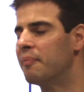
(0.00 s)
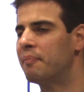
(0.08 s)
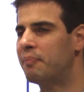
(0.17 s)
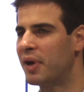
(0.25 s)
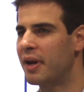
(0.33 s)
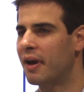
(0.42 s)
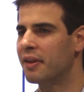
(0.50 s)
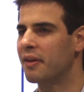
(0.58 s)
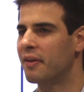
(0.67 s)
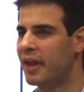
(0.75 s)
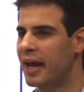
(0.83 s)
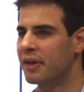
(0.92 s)
But
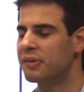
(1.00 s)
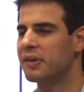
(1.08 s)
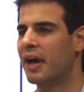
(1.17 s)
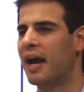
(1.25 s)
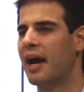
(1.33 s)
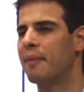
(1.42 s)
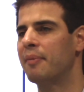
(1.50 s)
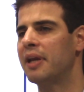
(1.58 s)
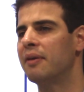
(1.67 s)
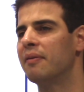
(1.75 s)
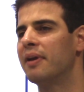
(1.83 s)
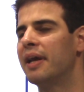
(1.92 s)
nonetheless, I
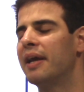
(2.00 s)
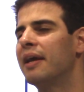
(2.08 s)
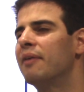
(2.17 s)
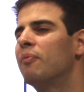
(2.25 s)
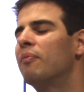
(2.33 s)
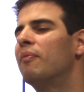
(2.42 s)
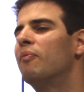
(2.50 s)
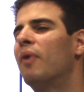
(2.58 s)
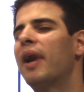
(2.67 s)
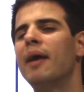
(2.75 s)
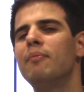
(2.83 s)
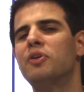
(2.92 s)
mean, what
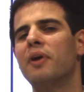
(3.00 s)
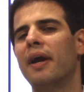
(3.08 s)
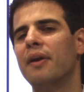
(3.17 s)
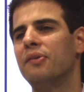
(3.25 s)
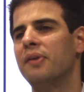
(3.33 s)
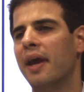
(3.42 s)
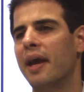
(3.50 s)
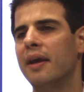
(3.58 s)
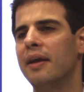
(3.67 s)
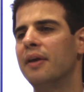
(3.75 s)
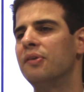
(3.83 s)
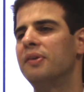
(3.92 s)
I'm trying to
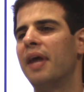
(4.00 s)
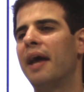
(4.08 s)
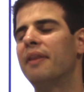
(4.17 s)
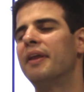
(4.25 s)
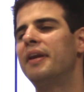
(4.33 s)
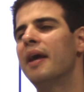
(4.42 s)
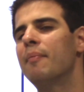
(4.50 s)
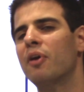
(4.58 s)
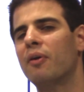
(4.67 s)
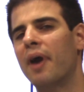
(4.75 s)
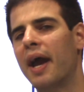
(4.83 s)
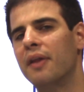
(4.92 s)
say is that the
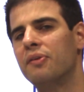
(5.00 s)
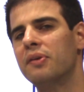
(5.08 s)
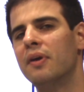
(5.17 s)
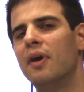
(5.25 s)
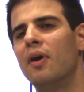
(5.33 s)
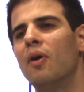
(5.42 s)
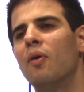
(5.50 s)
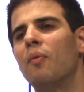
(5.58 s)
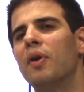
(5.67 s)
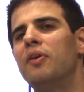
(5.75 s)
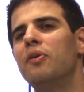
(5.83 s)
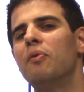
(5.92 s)
Democrats
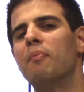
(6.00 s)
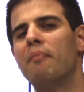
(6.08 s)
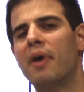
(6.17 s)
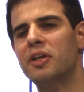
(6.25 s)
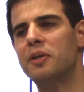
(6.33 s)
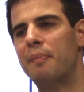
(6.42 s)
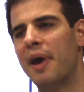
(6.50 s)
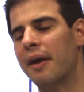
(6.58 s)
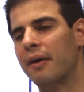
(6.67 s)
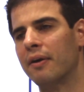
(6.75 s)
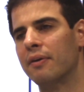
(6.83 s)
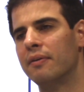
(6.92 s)
would do much
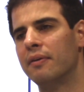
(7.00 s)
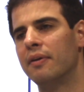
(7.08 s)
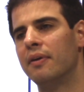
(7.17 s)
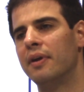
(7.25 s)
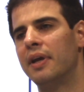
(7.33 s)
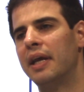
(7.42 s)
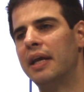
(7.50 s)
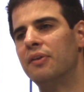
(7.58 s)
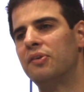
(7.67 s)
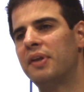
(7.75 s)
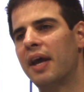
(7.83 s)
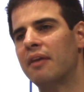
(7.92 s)
better,
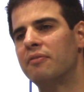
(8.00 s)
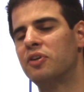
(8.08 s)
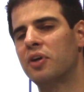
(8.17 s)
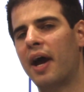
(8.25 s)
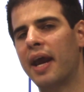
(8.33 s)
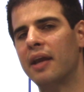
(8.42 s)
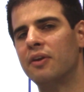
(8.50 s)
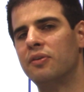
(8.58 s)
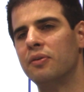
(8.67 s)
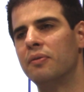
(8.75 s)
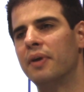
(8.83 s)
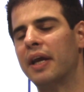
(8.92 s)
instead of trying
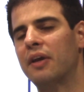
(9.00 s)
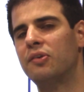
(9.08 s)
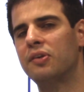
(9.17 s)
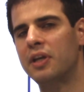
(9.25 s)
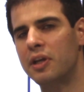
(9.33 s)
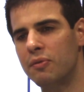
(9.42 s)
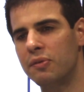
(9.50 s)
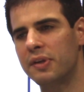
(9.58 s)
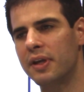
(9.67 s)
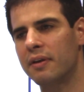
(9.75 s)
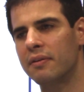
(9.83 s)
to excuse it